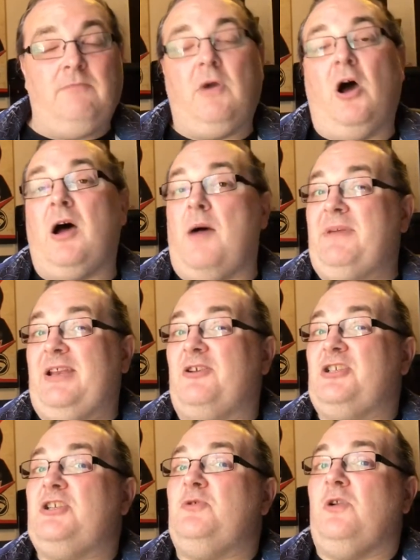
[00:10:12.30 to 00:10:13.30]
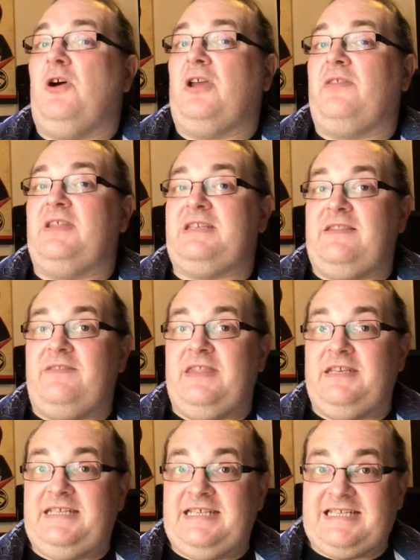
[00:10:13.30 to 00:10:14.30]
I do like
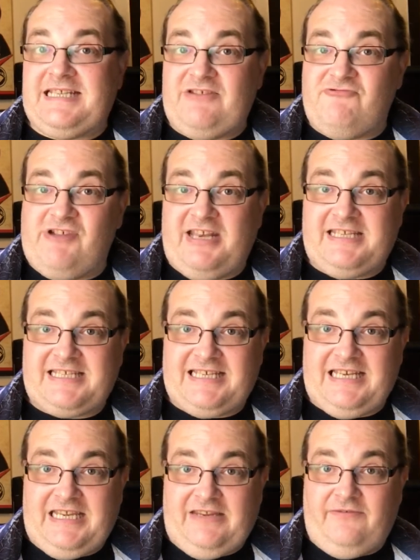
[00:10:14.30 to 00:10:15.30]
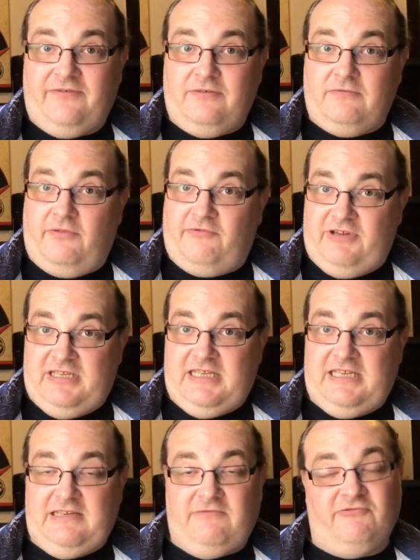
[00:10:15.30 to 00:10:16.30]
the Disney Red Sleeve
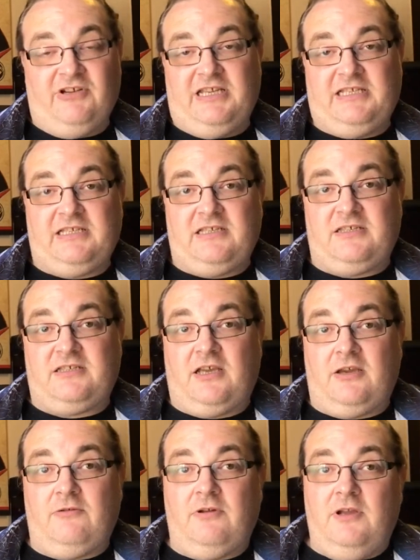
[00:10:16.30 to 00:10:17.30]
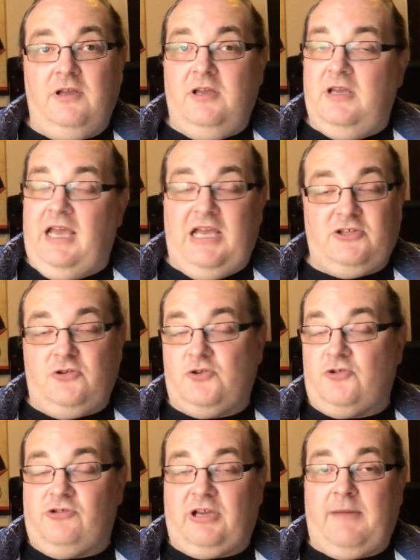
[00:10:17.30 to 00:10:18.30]
3D releases. So as you
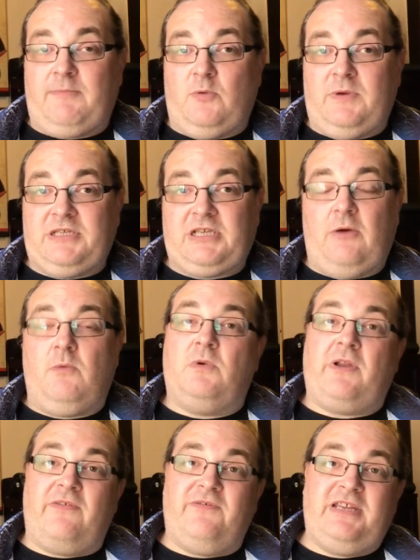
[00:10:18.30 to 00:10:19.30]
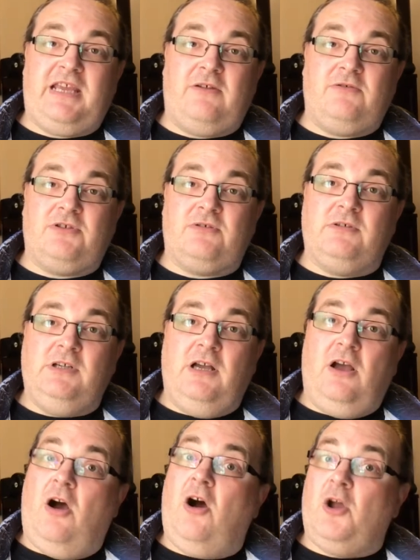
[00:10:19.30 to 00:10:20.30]
saw a couple of weeks ago in one of the videos,
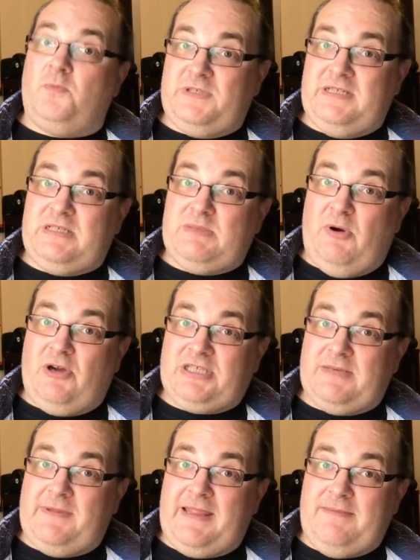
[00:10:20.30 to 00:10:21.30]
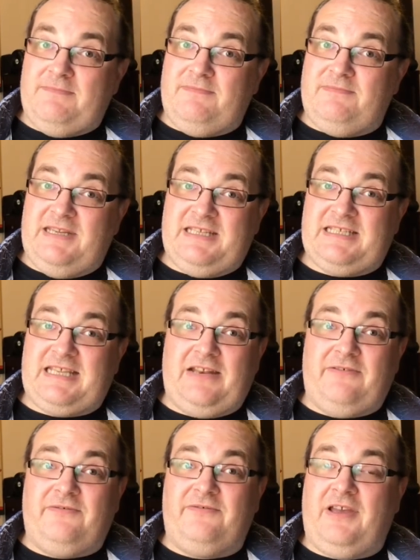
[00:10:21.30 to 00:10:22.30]
I opted to buy some of them instead
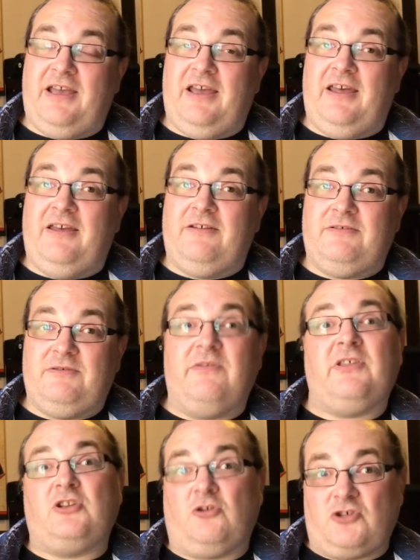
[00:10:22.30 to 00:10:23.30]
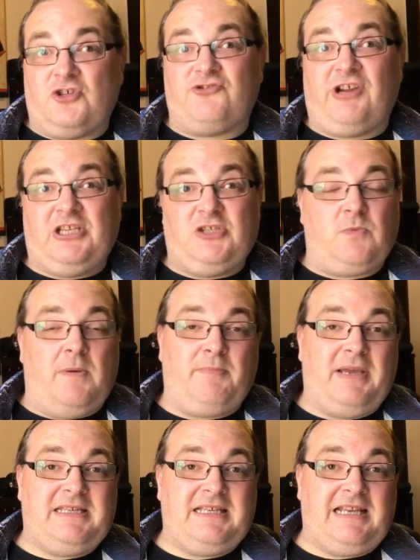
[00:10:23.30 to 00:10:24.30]
of the Doctor Strange one.
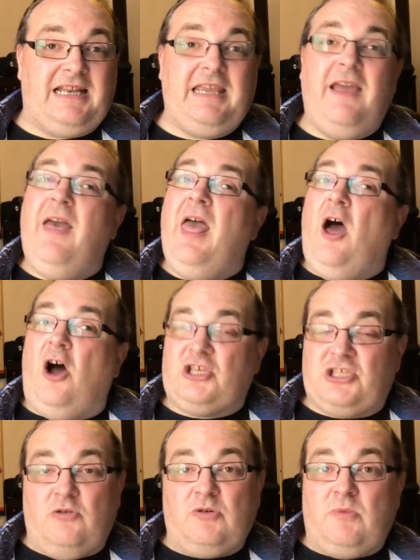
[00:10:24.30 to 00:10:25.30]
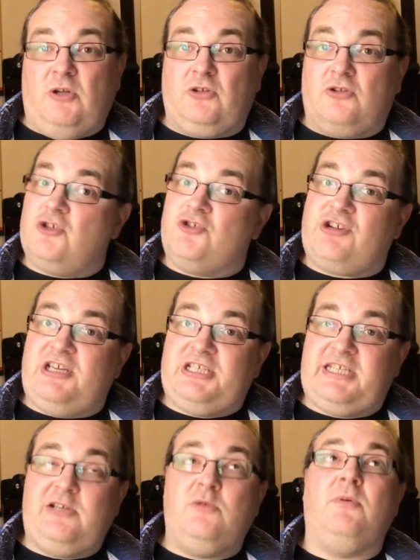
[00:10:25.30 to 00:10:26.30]
Basically, I sold my Doctor
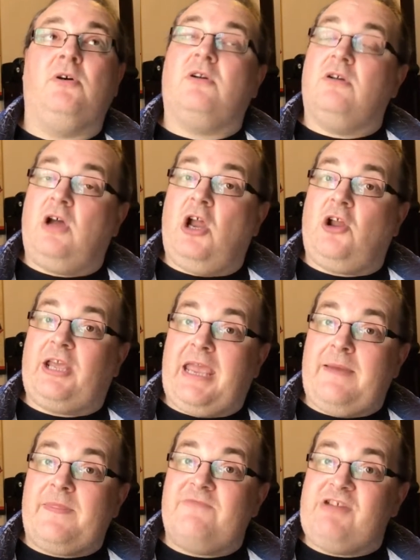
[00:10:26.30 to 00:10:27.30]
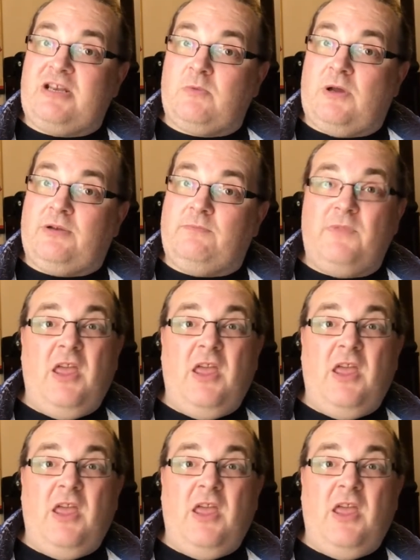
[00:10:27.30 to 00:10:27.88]
Strange steelbook and I kept the red one